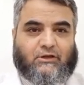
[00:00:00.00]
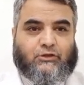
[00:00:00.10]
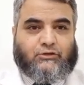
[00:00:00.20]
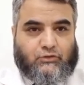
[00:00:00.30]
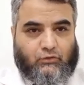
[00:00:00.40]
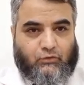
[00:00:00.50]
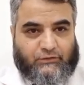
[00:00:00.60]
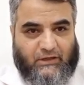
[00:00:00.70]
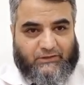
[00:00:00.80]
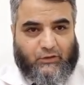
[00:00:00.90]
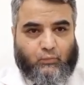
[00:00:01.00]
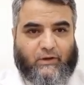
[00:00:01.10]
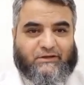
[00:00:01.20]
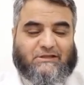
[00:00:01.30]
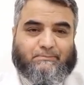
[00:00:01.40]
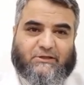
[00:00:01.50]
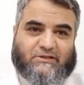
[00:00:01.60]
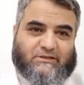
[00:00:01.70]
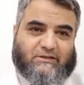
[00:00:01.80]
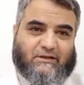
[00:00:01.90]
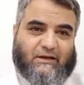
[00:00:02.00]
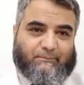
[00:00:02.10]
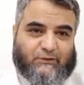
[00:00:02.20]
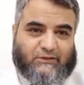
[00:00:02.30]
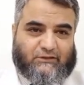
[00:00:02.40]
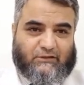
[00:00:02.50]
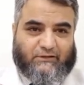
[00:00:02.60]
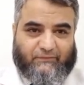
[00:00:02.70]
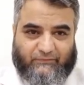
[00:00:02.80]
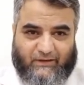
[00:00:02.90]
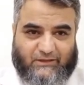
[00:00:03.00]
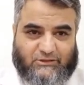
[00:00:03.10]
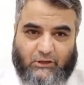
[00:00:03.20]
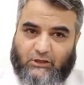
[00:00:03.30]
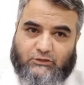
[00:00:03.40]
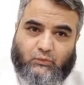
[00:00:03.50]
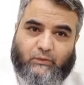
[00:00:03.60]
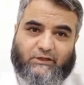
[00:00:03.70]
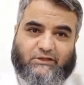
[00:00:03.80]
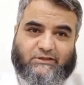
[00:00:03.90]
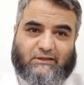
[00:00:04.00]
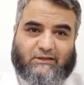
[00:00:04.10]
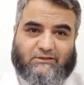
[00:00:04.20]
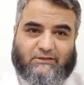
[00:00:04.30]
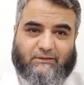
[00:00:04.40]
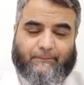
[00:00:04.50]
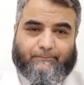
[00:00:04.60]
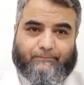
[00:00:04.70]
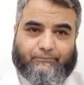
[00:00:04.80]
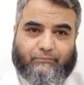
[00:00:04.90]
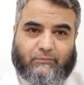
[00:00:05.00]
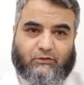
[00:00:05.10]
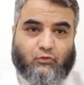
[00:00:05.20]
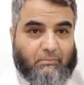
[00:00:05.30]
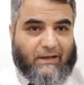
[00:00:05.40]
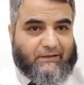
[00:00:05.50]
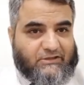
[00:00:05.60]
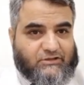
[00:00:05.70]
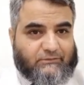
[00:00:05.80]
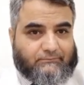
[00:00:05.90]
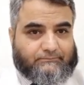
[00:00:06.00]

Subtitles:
So the other one is persistent epithelial defects, also very challenging to manage.